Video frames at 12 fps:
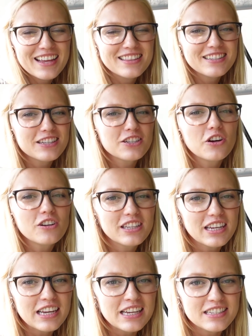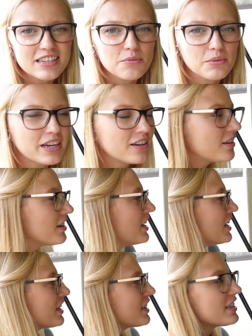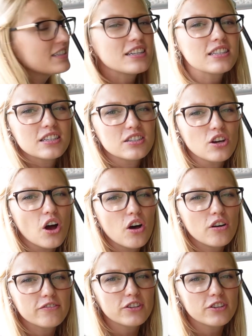and this is called the Easy Reel. This is the tall